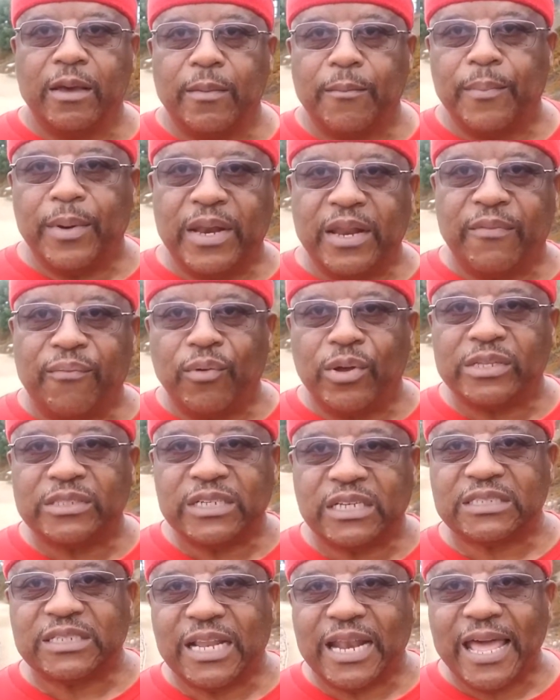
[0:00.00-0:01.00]
But if we'll
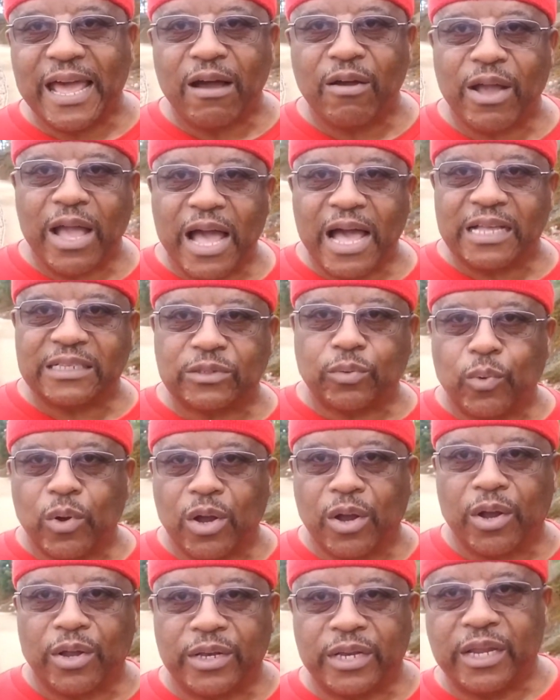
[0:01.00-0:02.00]
just allow God's
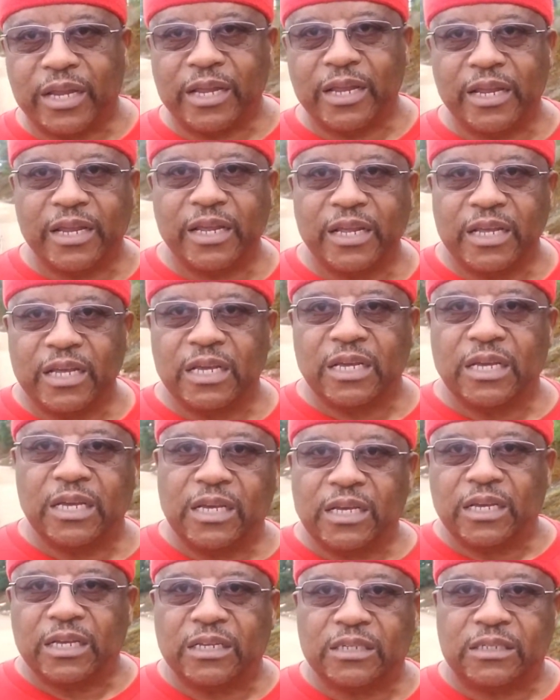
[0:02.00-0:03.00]
word
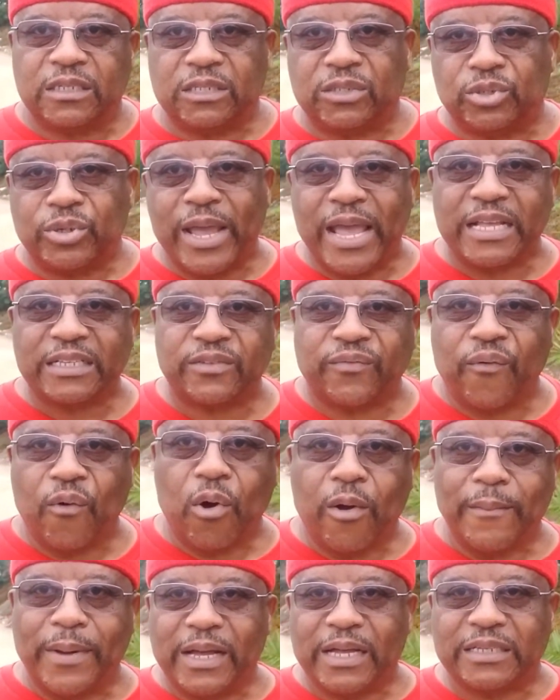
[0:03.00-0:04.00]
to
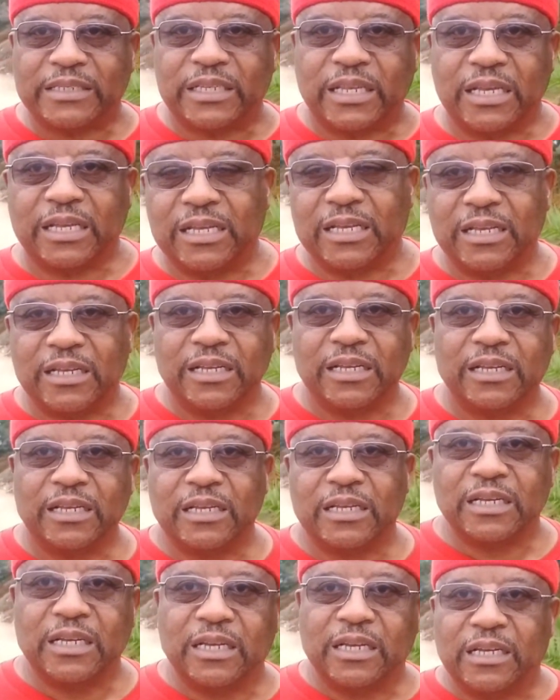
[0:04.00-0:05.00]
transform us,
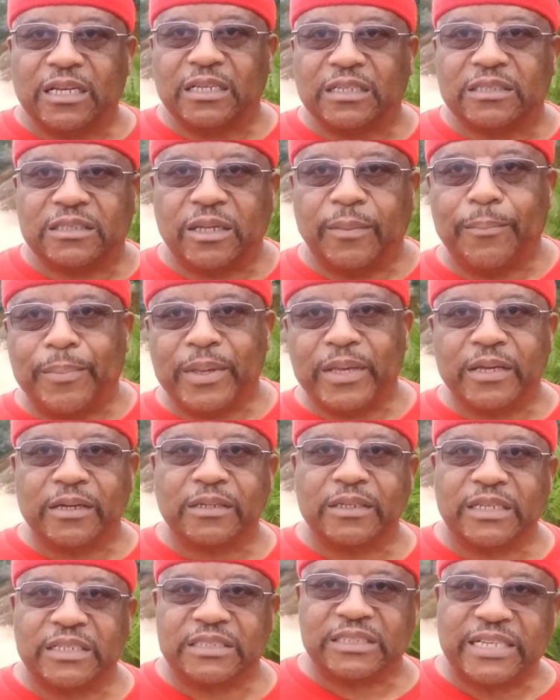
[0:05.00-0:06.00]
to
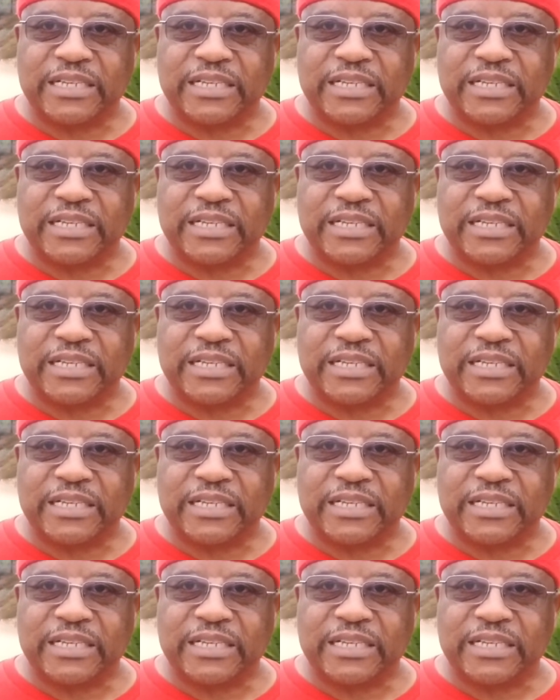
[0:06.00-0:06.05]
build and